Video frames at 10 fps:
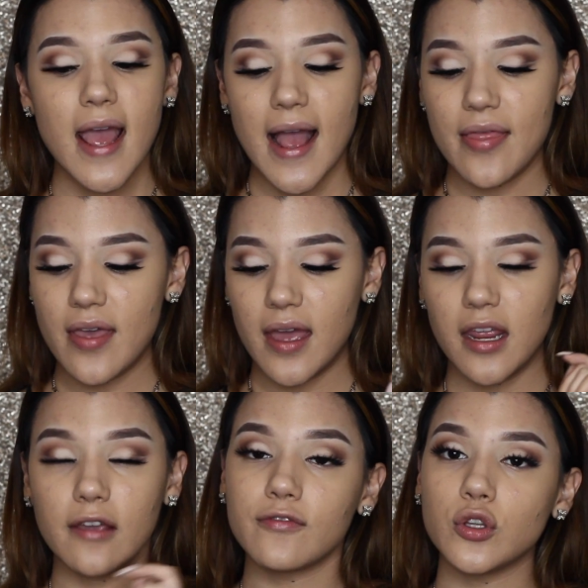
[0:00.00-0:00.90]
And
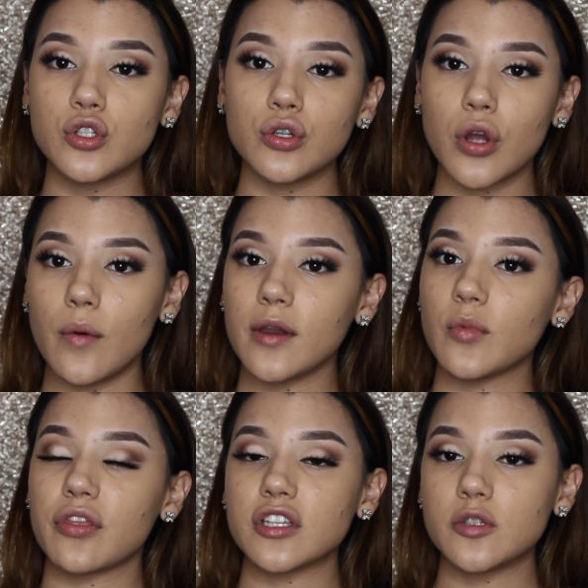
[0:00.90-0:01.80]
then if you do go in
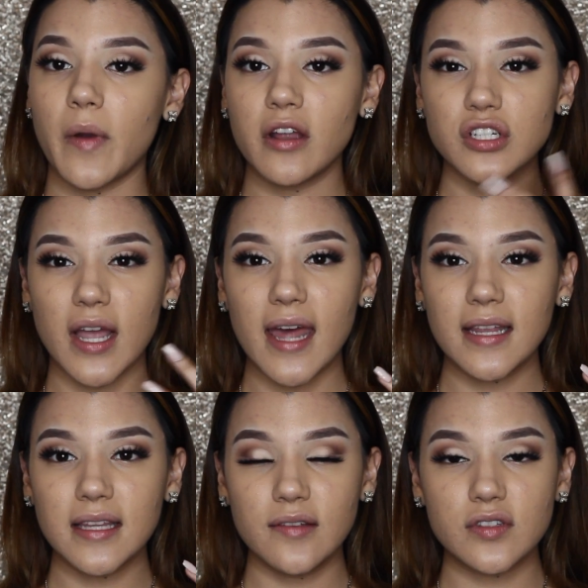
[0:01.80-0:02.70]
with a sponge, it kind
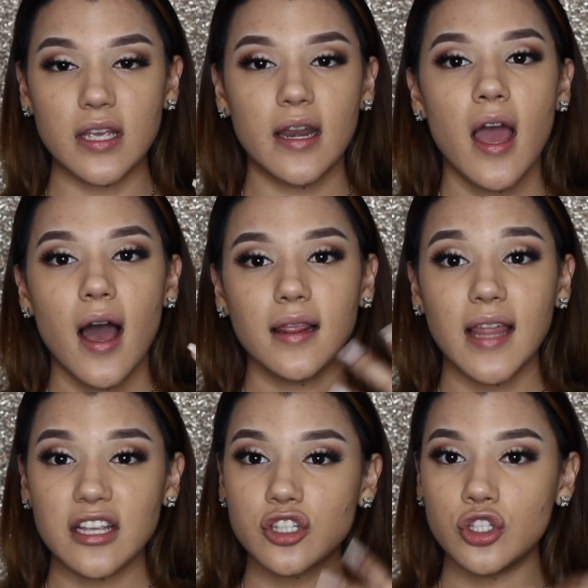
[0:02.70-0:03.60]
of leaves it
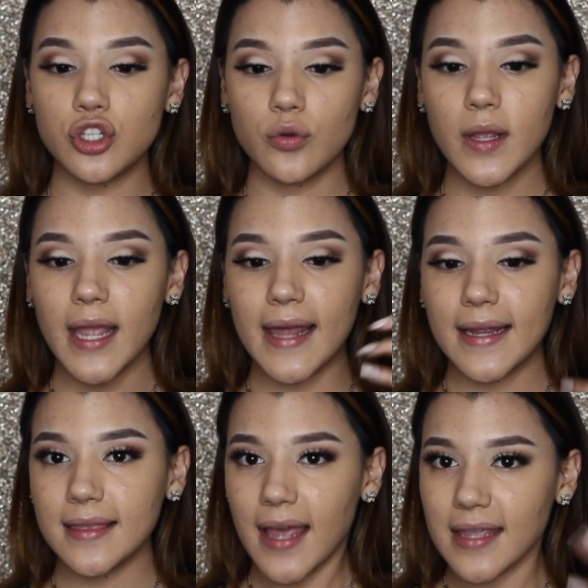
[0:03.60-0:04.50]
less dewy, and
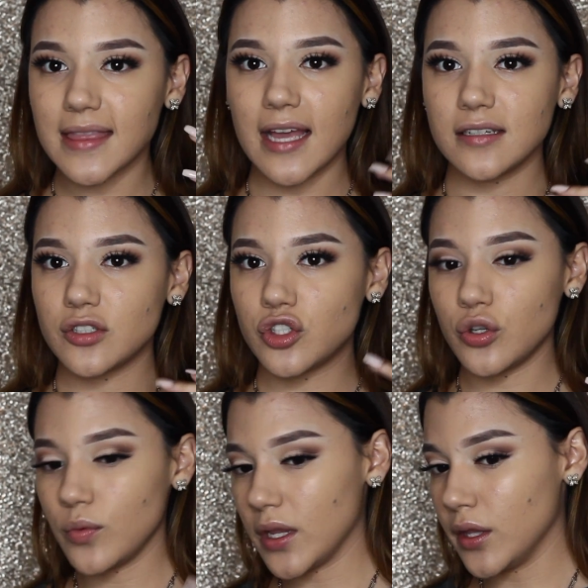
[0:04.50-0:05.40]
I like that
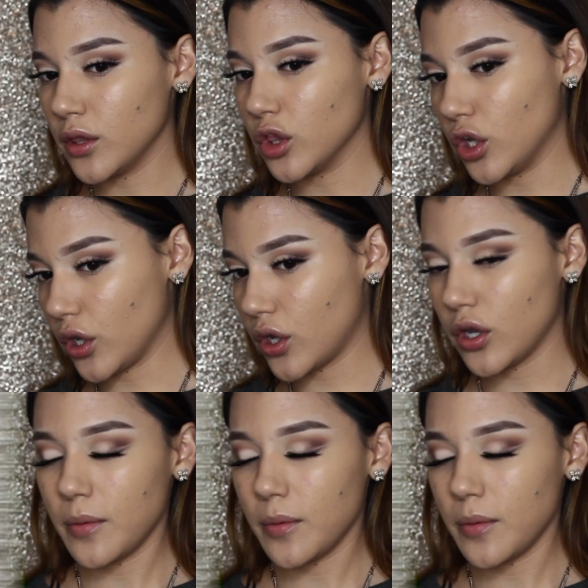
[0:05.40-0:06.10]
dewy look.